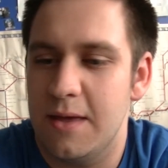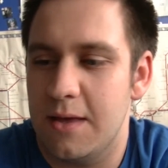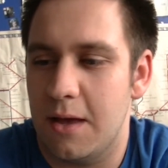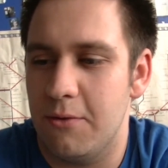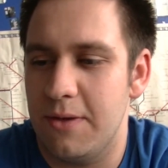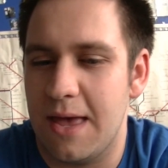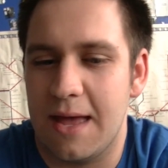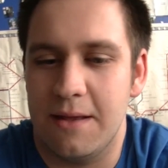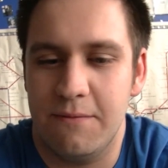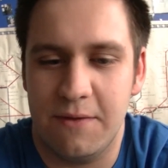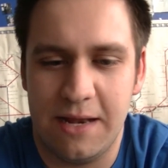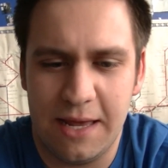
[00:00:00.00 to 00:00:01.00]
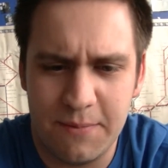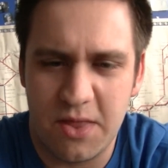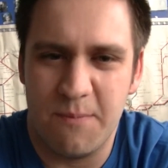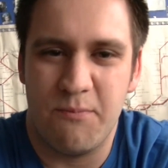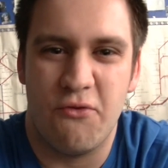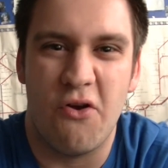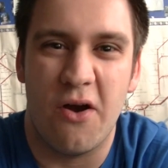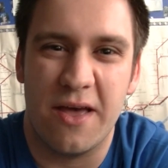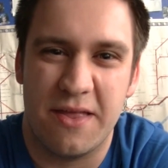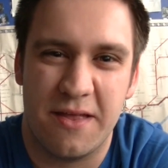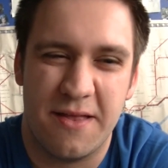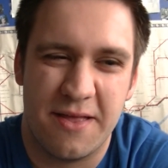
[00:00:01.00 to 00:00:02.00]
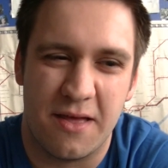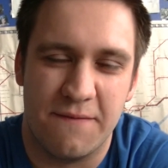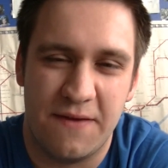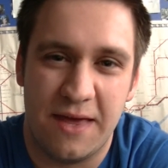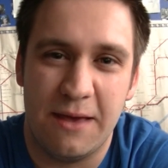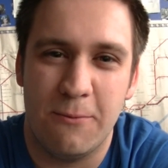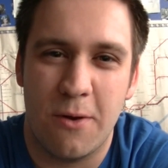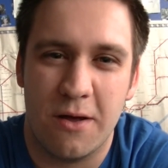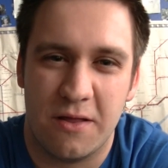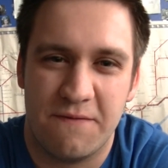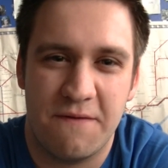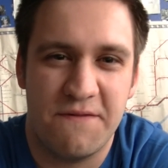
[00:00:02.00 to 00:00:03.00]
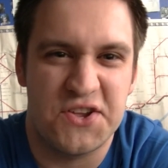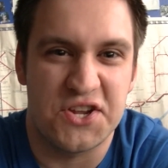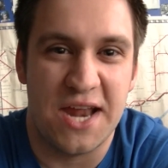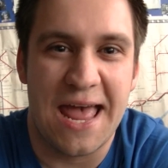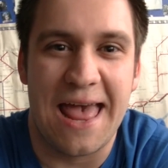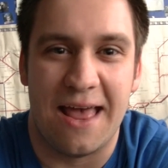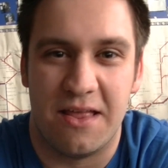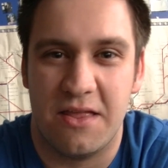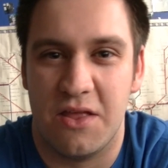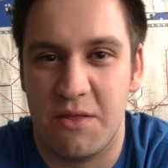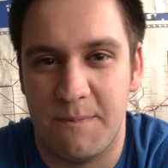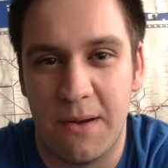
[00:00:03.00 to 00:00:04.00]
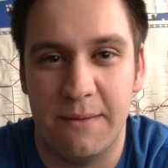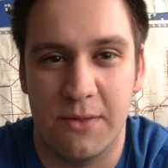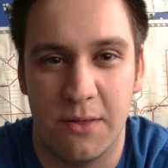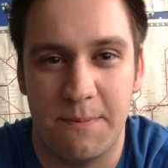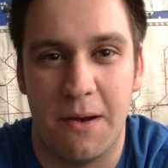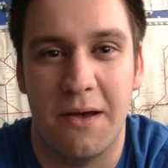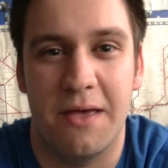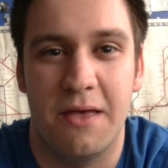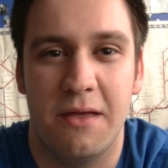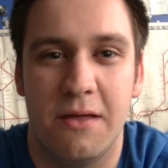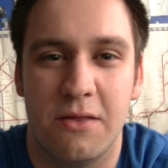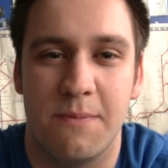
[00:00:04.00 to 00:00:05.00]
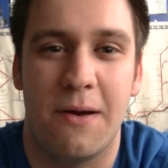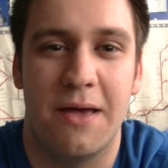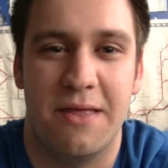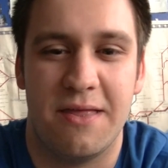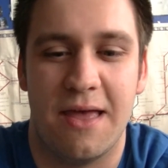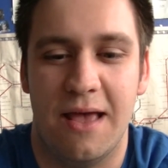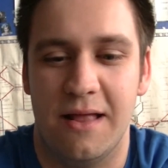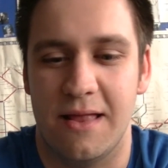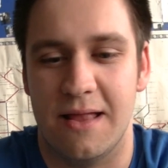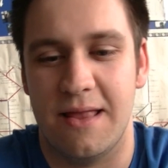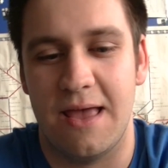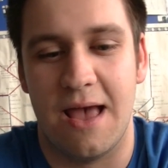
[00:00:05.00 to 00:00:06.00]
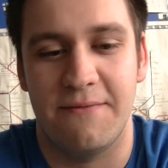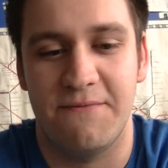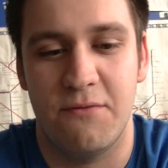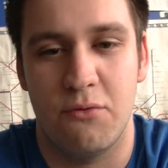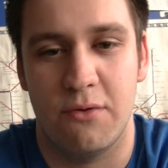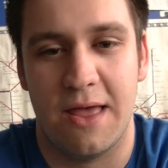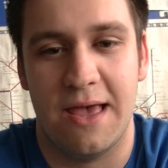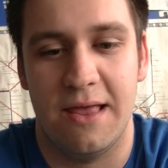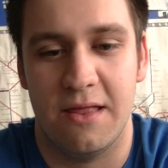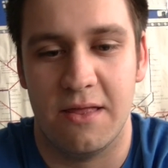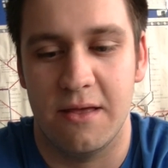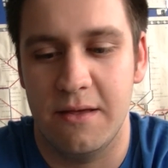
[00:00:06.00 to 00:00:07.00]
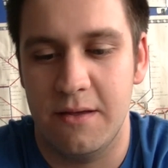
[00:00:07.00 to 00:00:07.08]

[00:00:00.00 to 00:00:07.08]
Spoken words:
Oh yeah, and Liam's surprised to discover he works for Vision X despite Tobias saying that they had 5 days